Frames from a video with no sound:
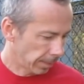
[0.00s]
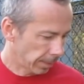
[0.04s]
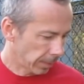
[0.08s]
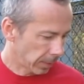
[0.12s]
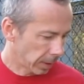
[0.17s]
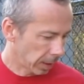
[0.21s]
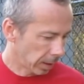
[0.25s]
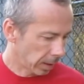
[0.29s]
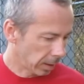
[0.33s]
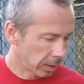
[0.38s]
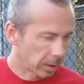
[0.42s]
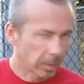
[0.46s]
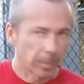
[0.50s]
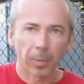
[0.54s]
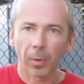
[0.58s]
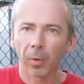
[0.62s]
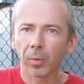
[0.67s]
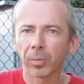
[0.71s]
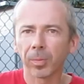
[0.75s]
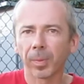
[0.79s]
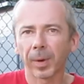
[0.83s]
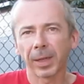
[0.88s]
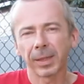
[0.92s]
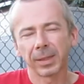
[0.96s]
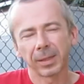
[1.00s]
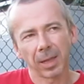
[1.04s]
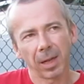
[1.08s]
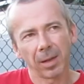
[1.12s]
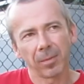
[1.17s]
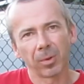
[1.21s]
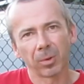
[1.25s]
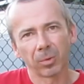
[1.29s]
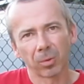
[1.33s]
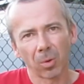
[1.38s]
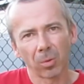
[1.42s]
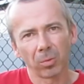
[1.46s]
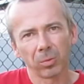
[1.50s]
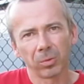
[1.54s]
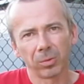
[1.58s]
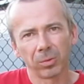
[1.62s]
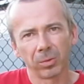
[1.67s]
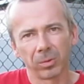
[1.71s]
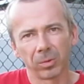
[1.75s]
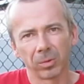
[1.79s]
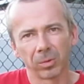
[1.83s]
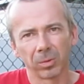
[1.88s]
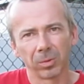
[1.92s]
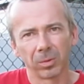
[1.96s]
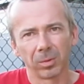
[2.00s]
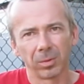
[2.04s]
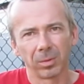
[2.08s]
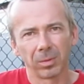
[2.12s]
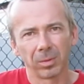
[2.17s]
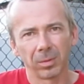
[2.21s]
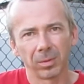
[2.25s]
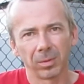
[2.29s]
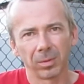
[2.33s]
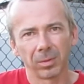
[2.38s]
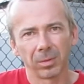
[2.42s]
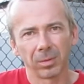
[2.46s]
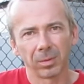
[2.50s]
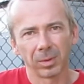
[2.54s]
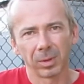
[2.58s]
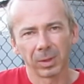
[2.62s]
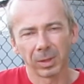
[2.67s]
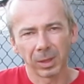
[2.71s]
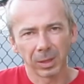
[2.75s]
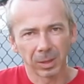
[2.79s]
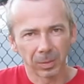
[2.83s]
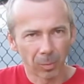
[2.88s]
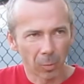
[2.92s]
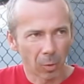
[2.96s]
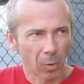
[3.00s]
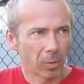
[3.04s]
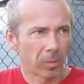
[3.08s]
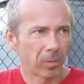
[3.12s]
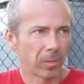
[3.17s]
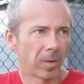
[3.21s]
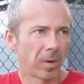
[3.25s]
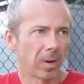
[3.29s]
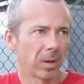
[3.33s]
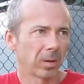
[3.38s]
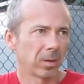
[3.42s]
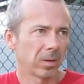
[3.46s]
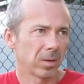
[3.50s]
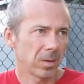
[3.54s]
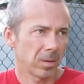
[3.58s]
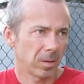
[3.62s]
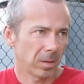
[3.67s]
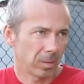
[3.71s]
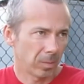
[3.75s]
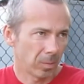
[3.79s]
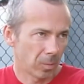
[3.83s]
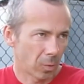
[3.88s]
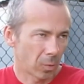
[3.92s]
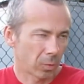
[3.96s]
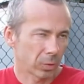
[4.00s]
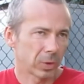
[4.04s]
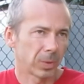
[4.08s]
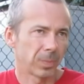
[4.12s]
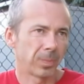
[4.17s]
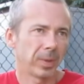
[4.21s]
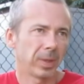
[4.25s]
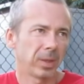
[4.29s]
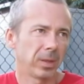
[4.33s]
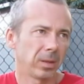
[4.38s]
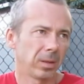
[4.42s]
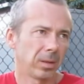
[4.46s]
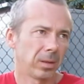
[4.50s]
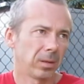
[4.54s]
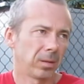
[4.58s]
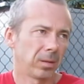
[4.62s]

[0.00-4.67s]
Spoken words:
And the both bikes have a role to do. This is more fun, more speed,